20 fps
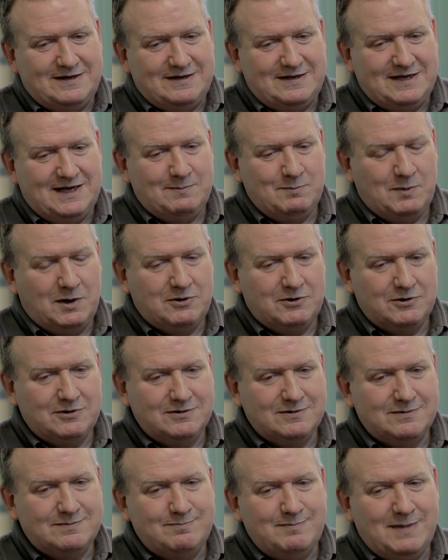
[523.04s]

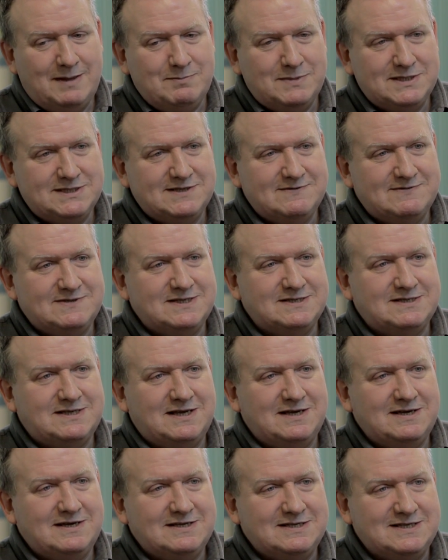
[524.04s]
immoral members of
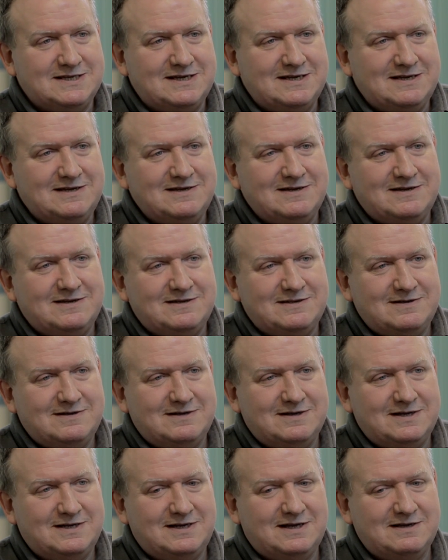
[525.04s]
society.
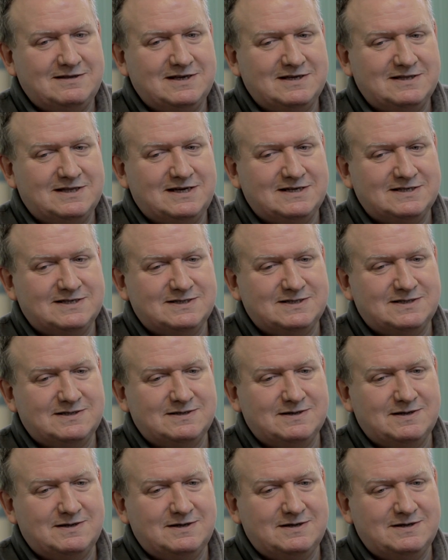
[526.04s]
Yeah. And I think
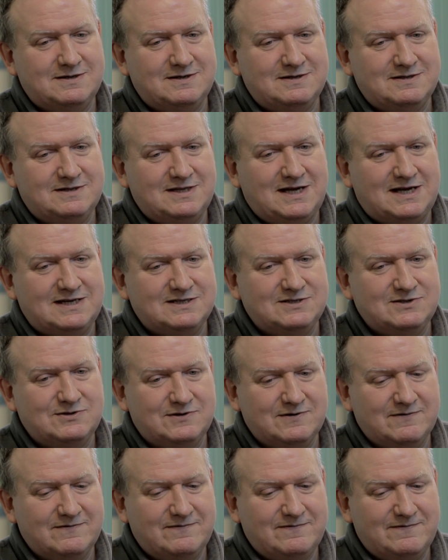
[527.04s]
that
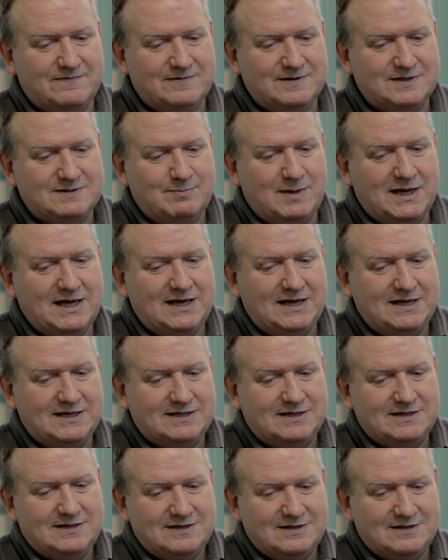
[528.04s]
sort of has
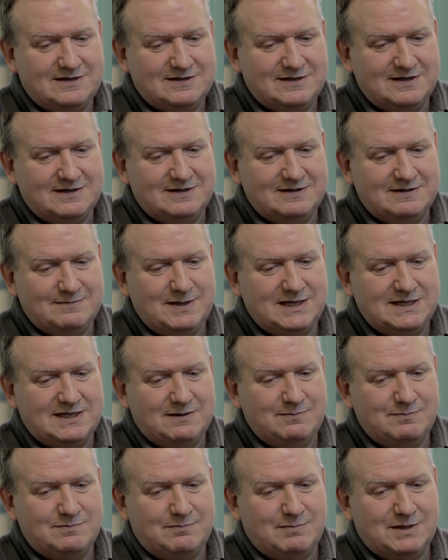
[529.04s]
made
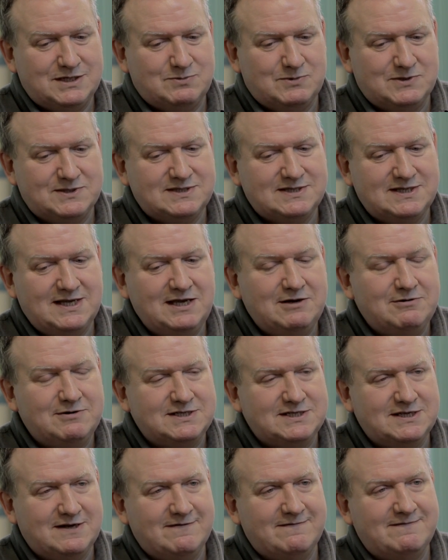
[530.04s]
it much more
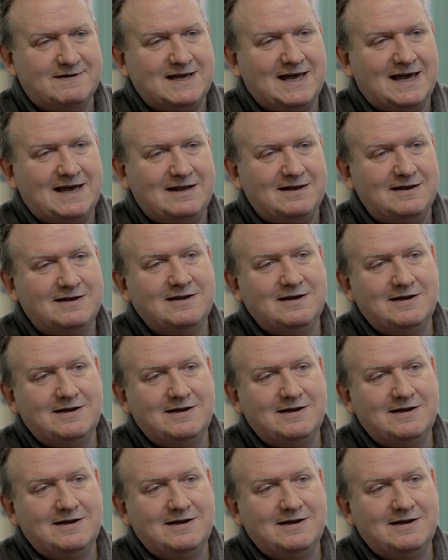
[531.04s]
secretive again,